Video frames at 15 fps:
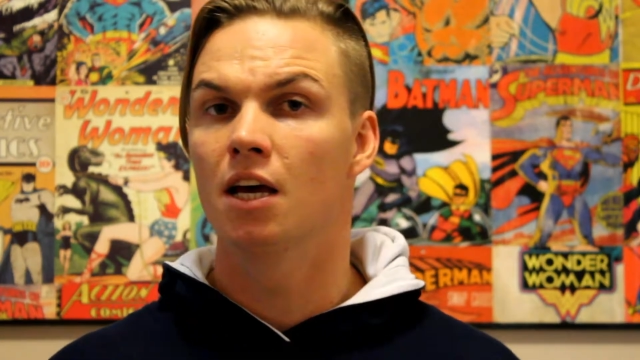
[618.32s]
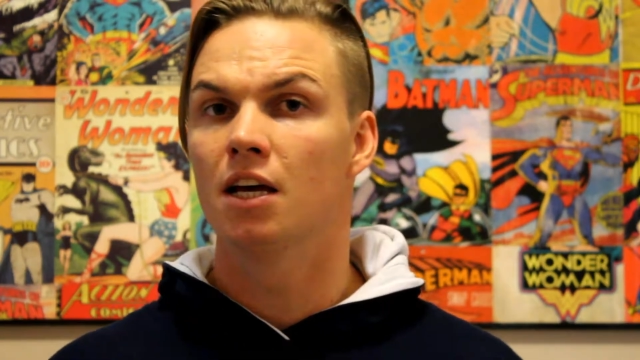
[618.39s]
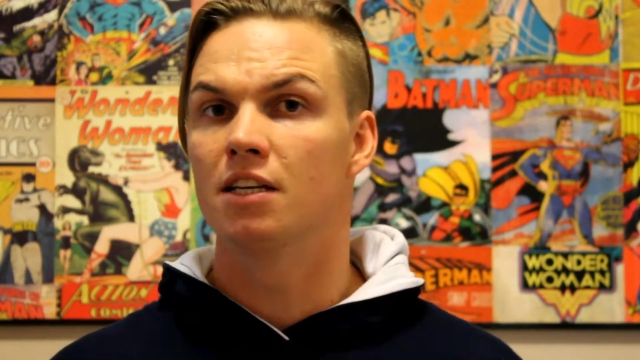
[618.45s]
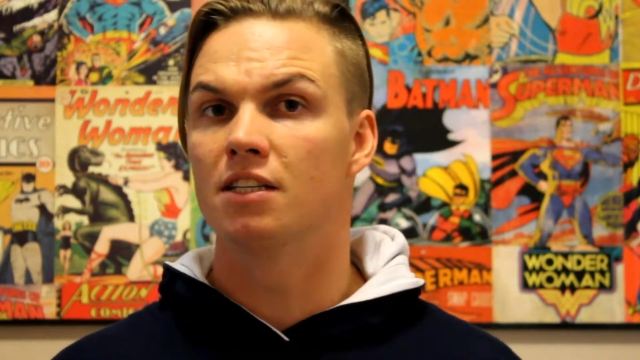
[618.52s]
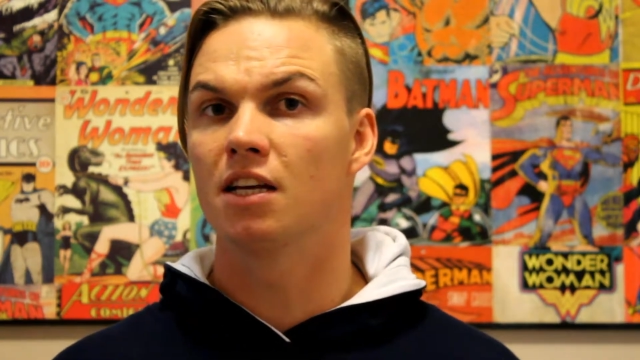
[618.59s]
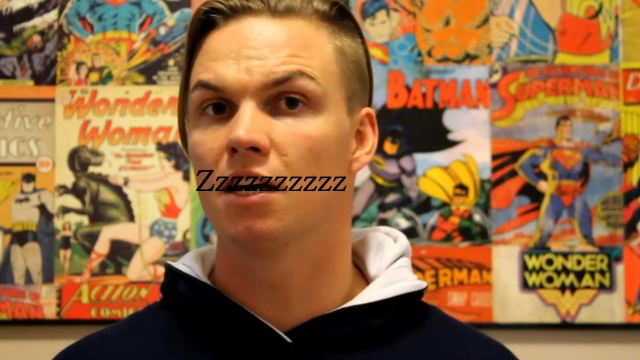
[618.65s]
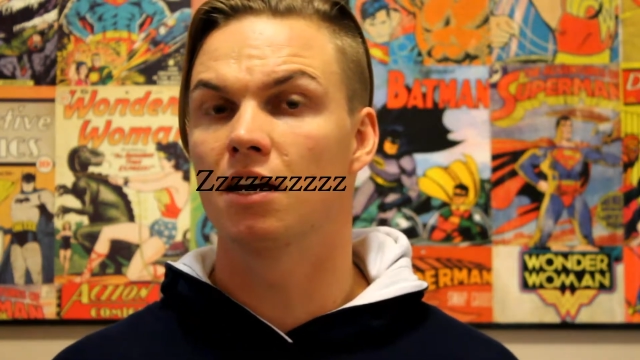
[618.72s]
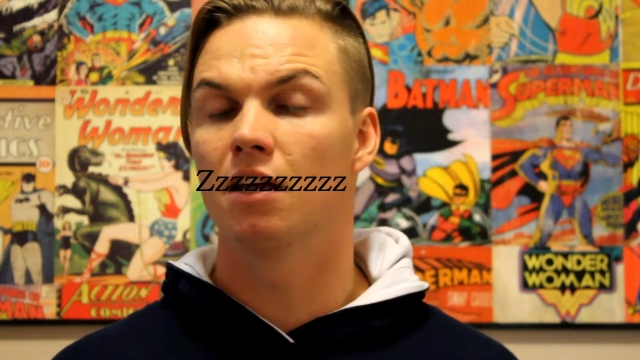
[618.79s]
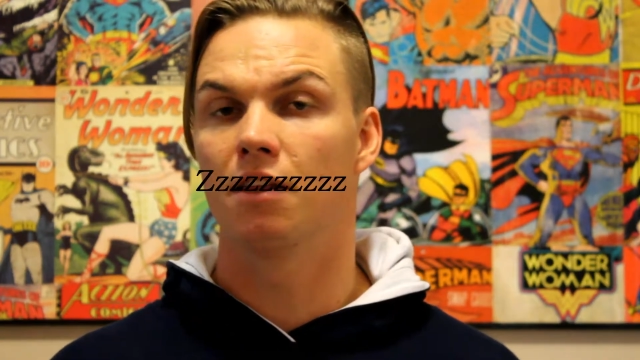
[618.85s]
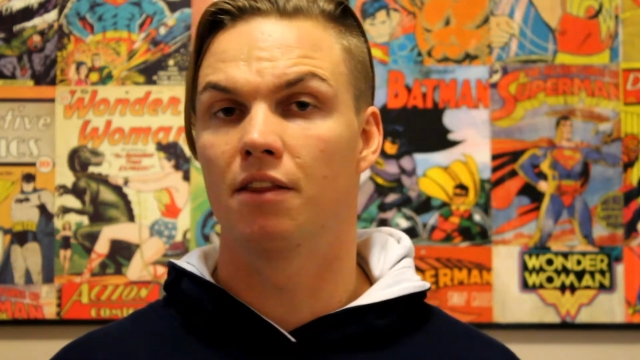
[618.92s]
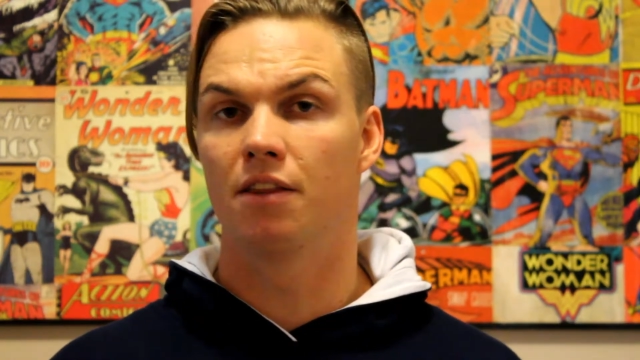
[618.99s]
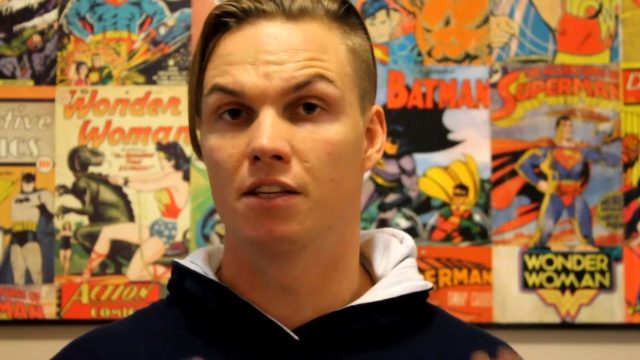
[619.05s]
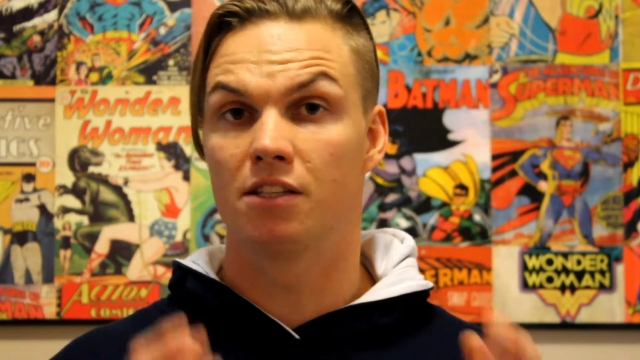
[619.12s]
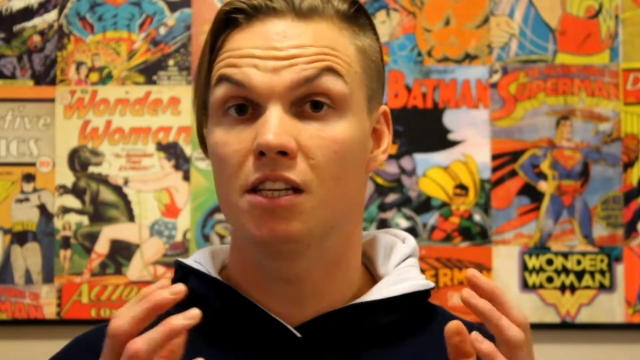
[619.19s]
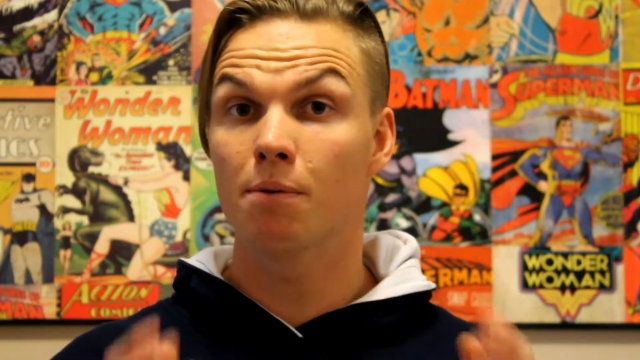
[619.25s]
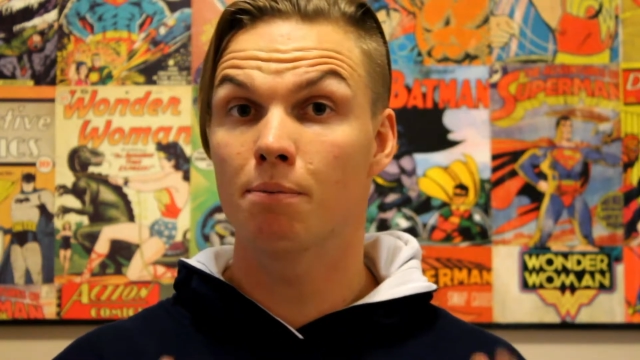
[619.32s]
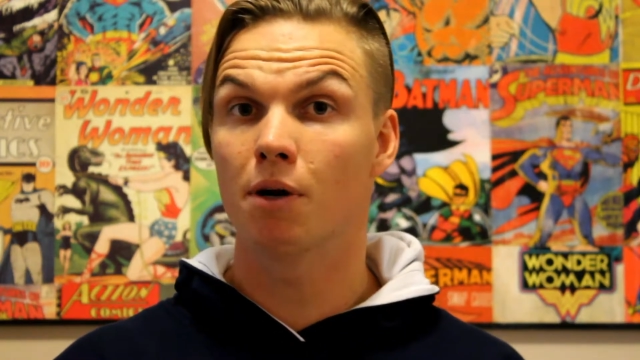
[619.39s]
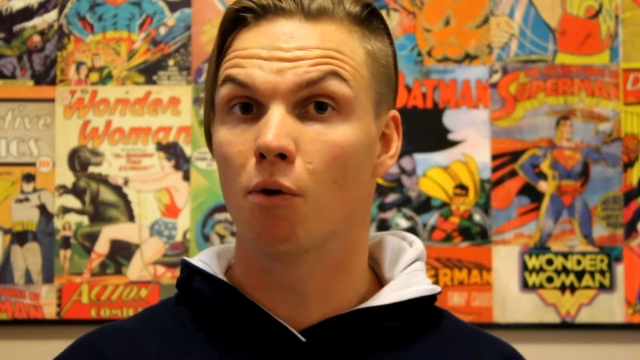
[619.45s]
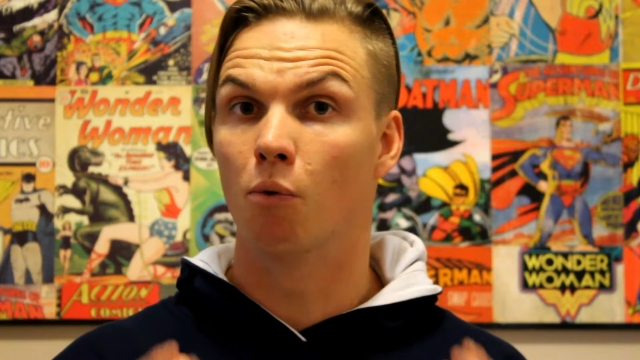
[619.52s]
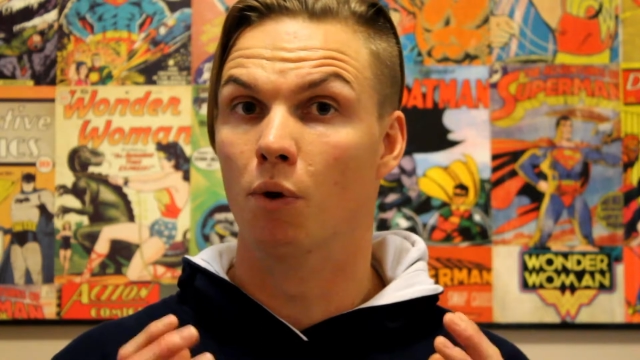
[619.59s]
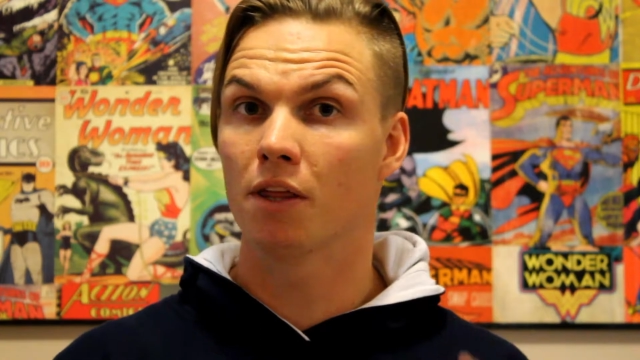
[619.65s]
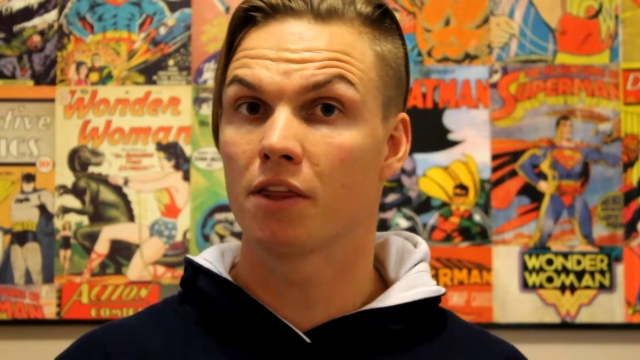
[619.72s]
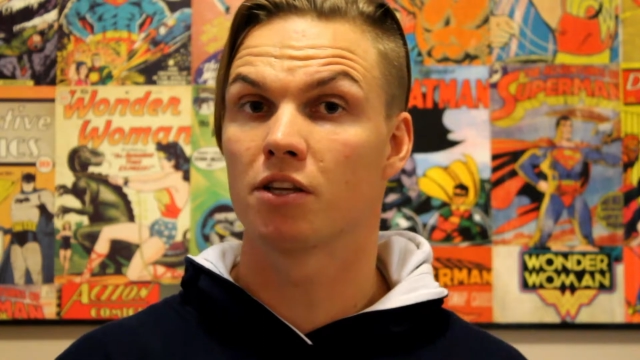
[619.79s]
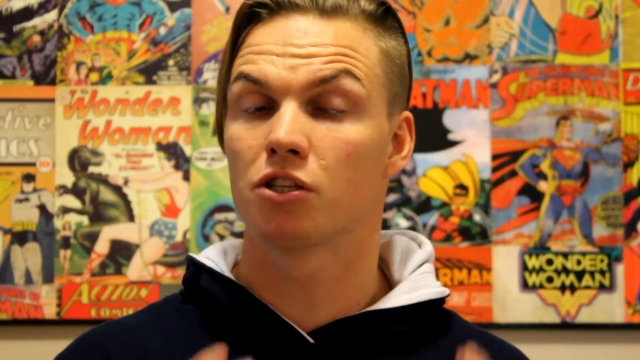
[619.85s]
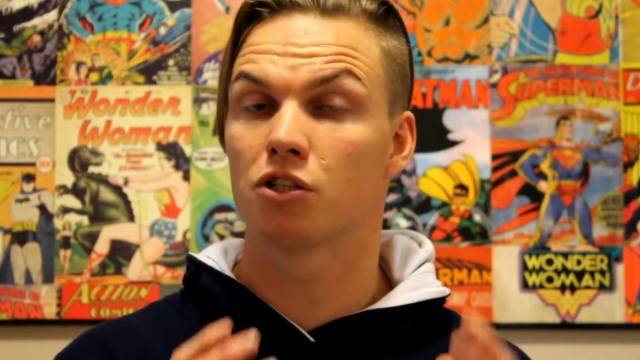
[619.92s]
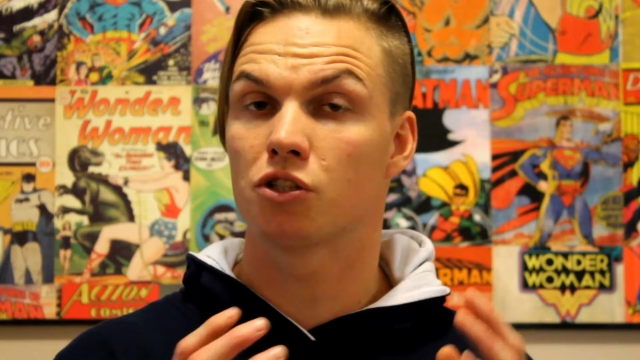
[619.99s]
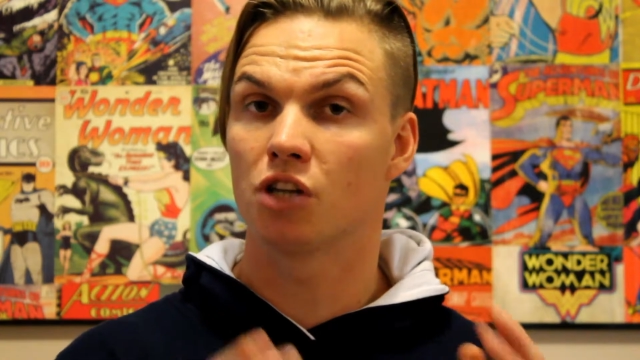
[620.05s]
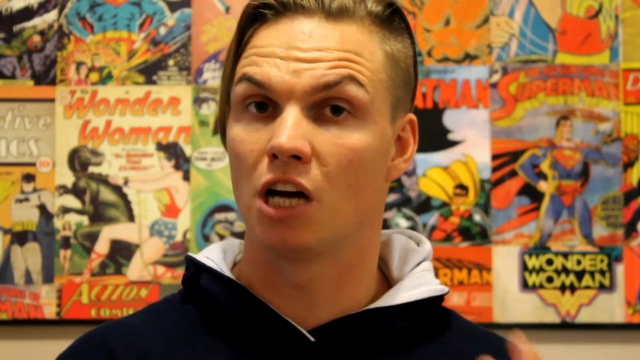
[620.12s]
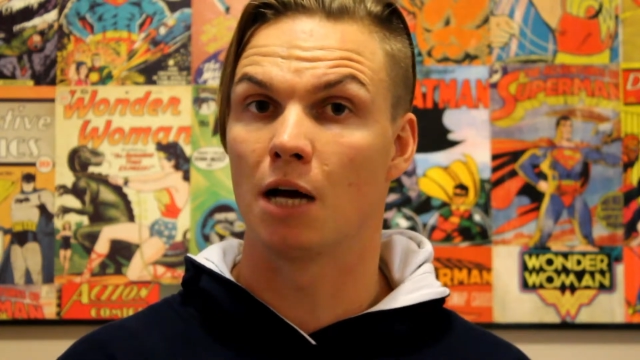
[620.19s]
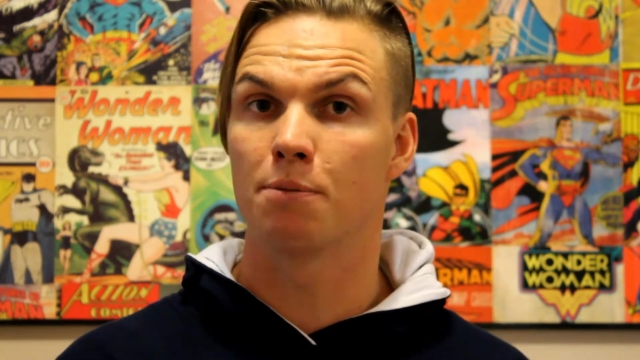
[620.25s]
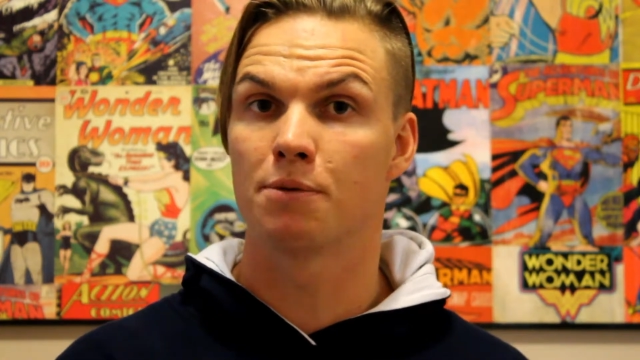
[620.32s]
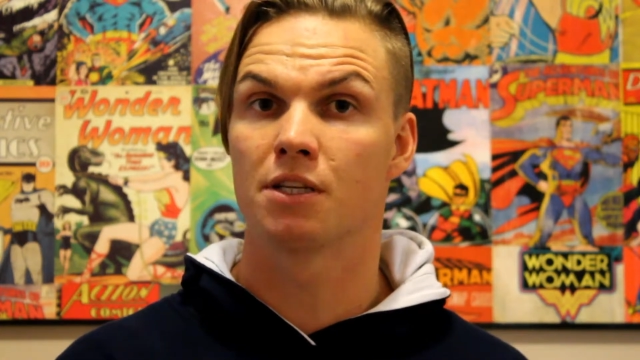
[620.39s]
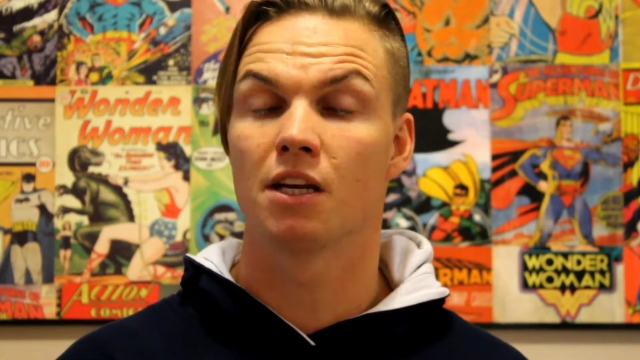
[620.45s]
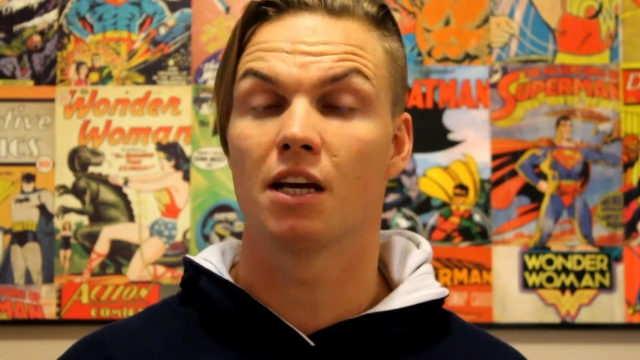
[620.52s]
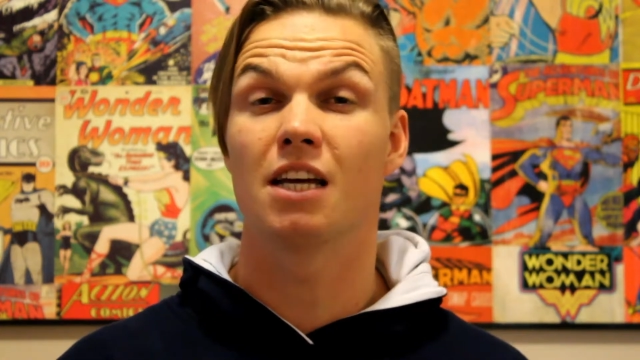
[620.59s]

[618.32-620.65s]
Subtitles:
The zebra with stripes